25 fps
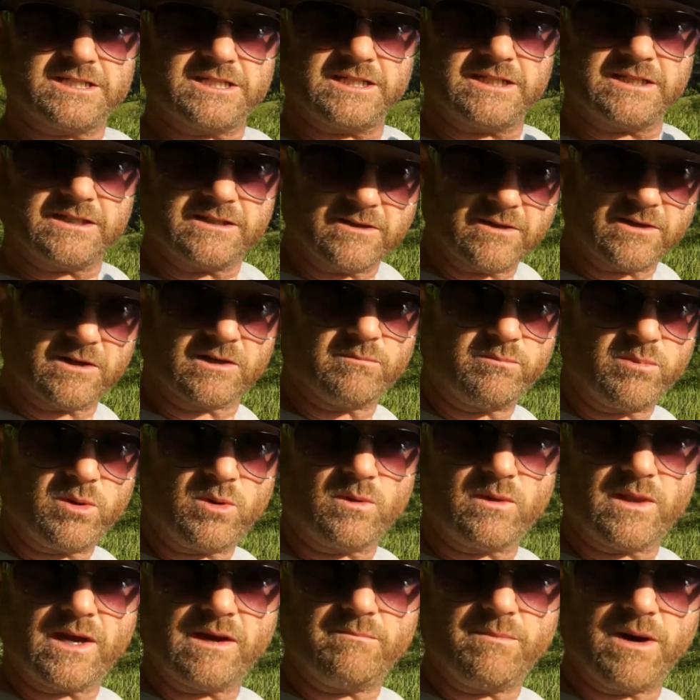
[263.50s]
it, they're going to
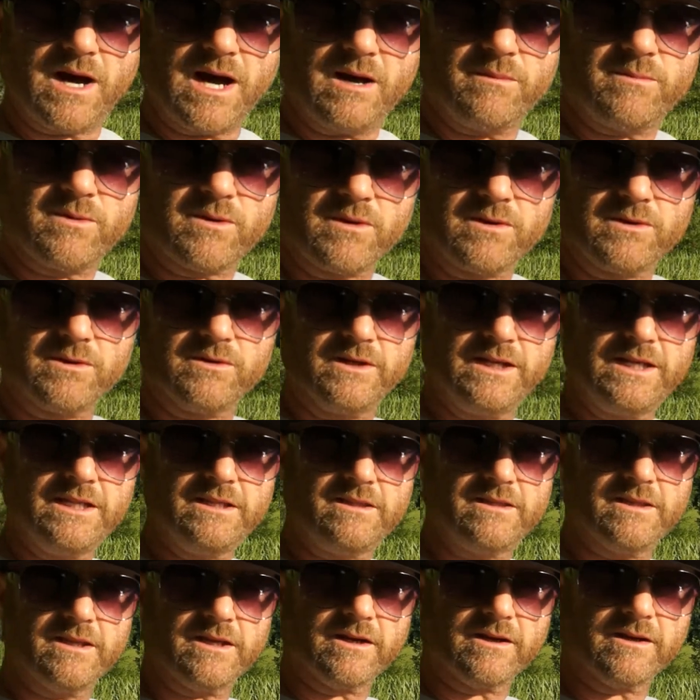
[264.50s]
pull that bobber
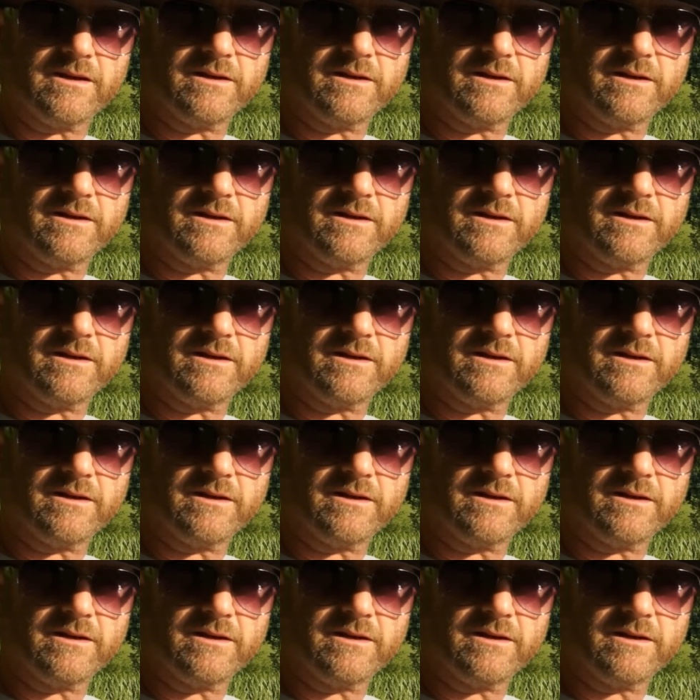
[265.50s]
underneath there.